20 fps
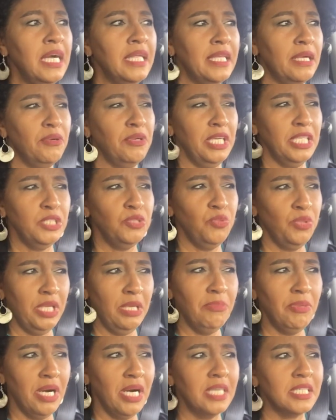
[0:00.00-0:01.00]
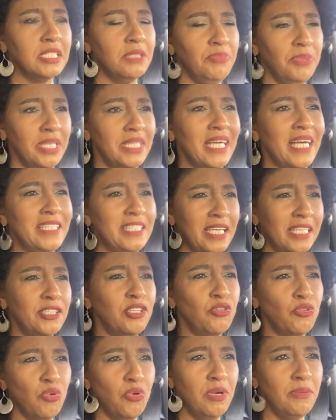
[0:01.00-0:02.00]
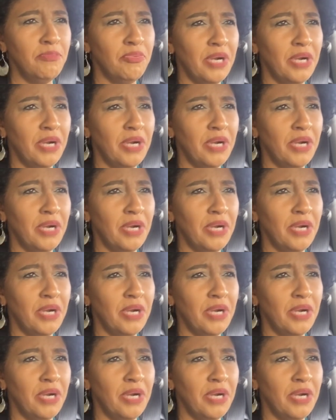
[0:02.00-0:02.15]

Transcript: They were like 20 bucks, but that's like the going